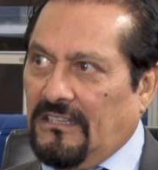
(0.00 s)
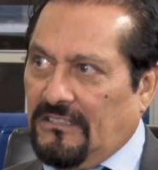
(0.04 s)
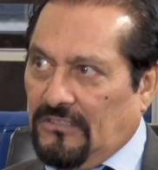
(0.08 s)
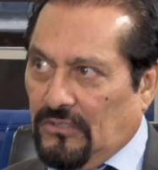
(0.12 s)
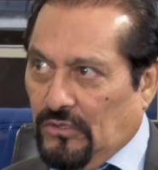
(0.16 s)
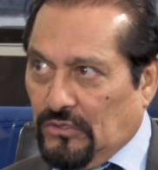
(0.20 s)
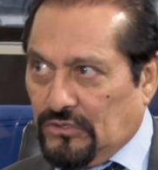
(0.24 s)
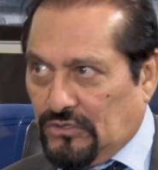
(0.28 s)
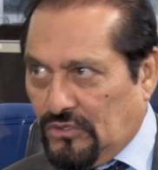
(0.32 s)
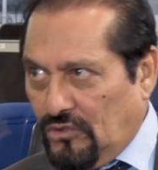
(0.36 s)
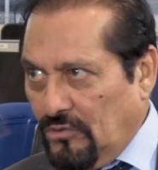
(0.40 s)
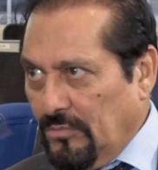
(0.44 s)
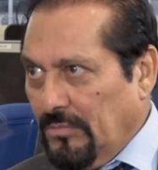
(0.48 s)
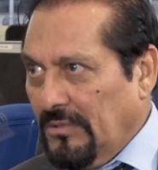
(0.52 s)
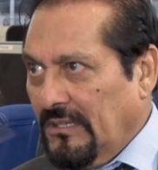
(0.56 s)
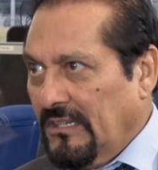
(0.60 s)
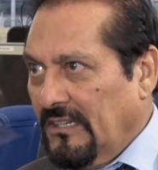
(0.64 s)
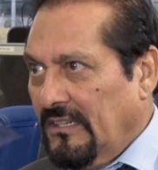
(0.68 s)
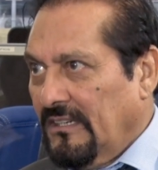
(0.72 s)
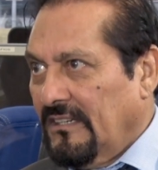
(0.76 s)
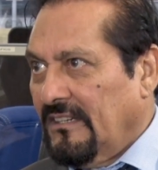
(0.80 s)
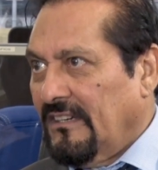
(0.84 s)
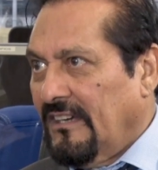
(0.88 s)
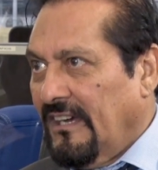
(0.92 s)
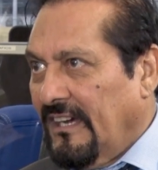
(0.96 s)
those should
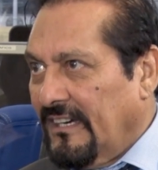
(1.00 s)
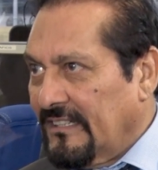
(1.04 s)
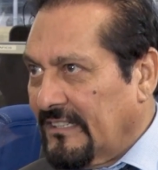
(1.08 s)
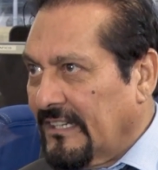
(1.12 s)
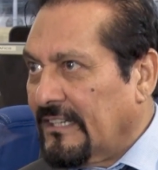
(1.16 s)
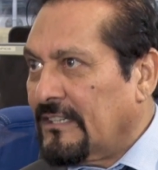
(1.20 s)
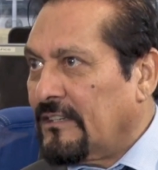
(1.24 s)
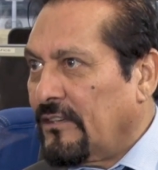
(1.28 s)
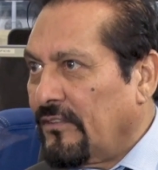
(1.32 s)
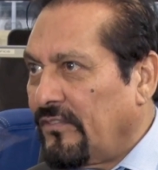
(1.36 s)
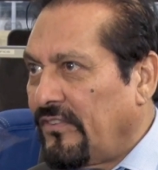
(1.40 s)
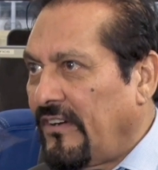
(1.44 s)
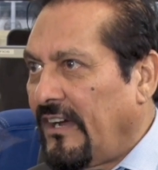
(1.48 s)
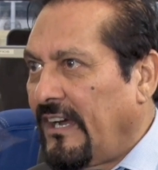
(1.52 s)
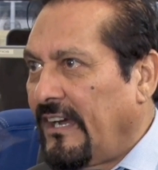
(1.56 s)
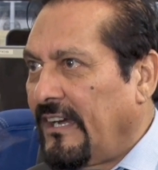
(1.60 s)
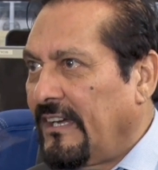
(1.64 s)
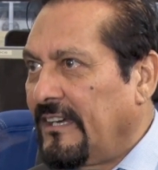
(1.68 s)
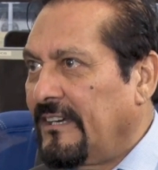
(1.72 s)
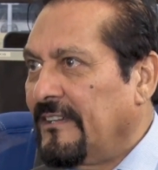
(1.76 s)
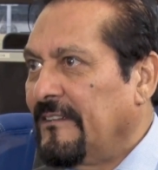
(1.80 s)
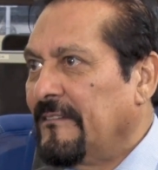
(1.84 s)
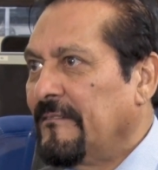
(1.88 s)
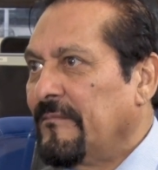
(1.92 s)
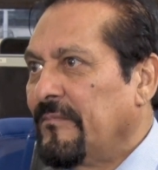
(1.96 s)
be
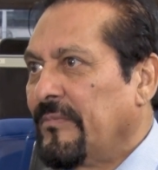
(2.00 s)
identified.